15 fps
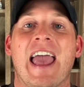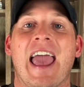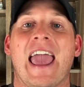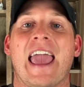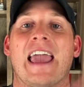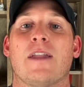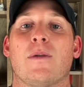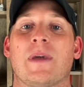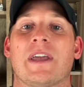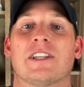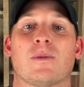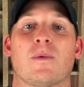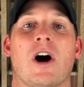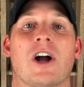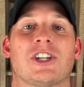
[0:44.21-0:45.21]
and we get
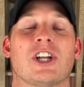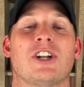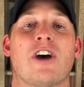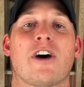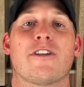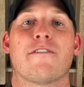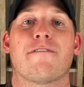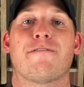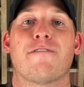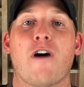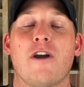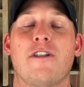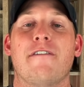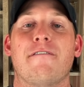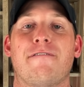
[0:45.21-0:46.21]
to watch another
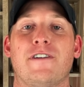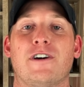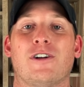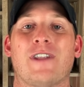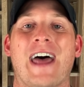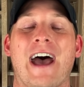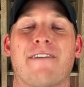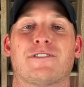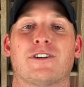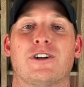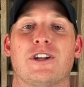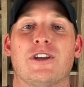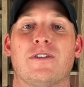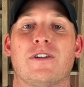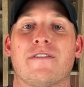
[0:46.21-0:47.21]
fun filled
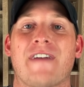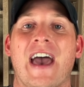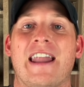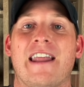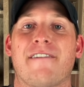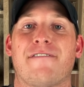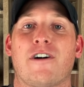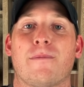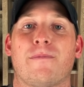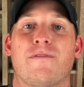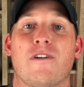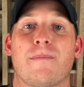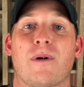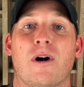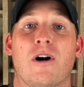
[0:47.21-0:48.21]
afternoon of NFL
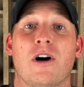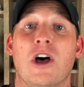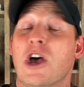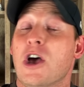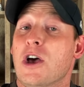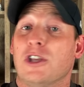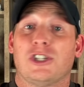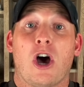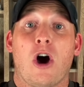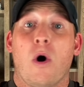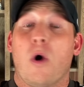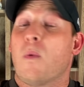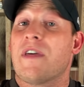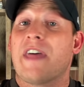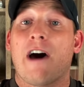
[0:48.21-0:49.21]
football.
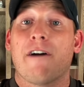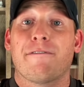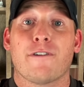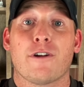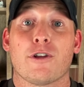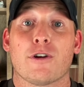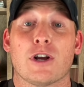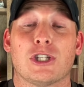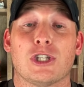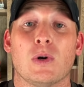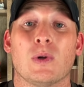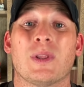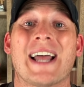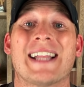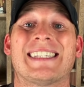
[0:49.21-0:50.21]
So, without further ado,
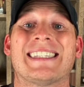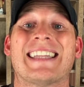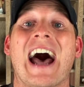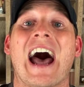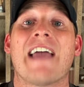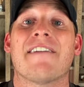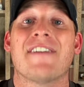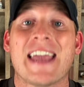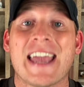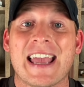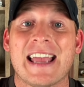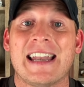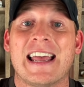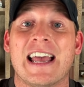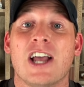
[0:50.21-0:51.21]
let's dive
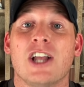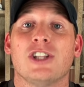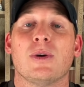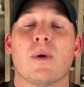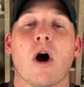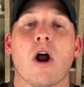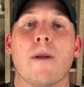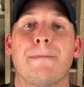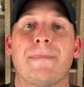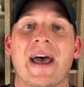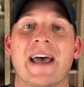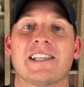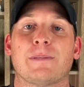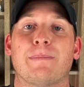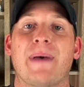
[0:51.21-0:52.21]
in to our
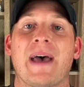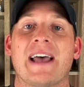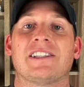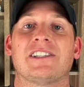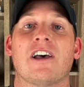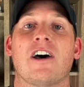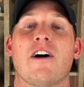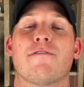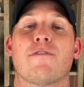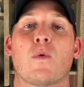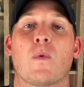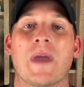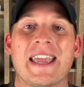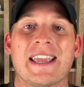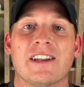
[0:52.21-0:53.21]
best bets of
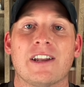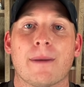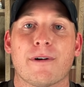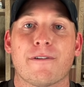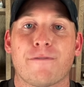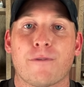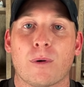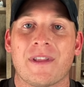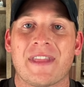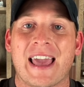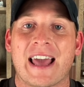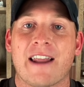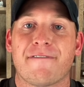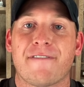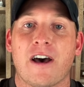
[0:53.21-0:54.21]
week number four in the
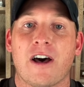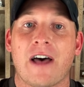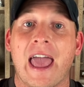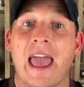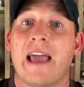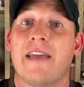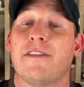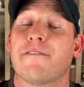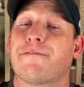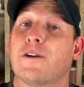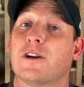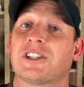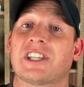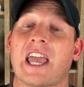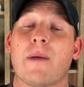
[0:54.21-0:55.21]
NFL. And the
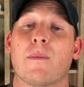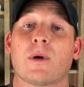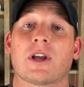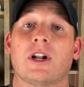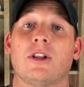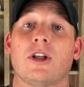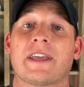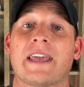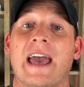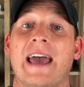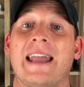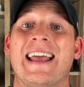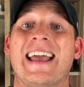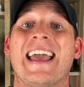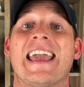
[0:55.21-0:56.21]
first game we're going to look at
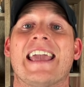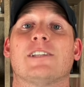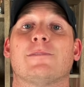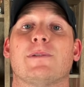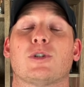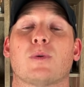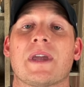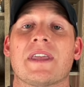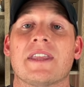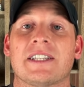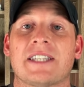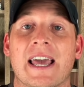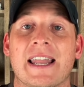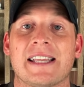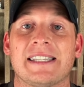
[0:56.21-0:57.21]
is between the
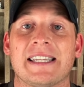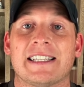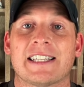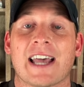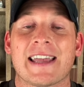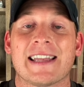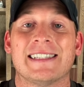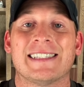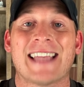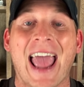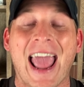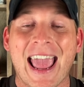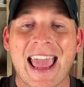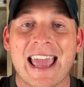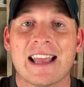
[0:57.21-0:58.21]
Tennessee Titans
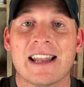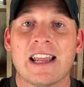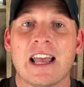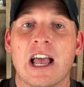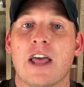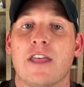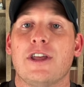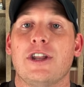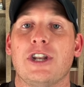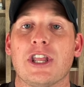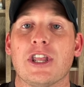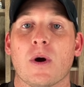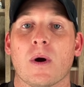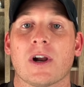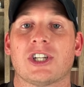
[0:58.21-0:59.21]
and the New
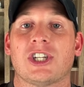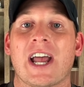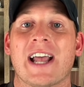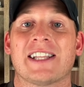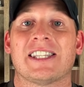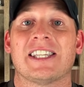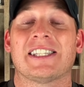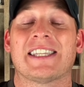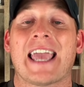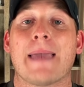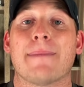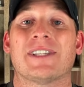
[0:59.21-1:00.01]
York Jets. This game